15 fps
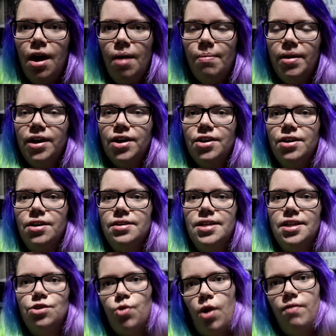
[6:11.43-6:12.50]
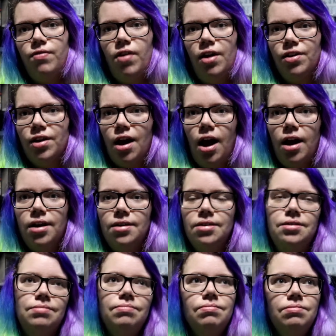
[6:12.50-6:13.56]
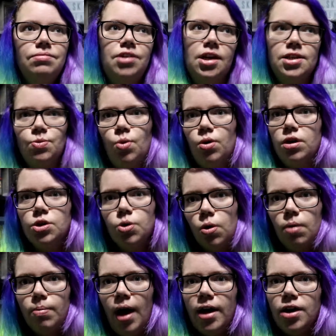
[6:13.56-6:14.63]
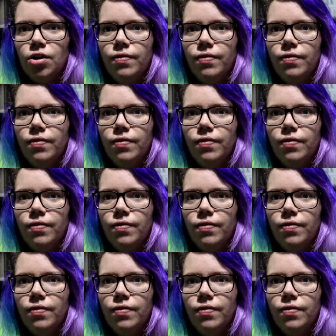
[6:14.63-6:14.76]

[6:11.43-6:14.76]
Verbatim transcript: because his grandfather kind of doesn't want to talk about it,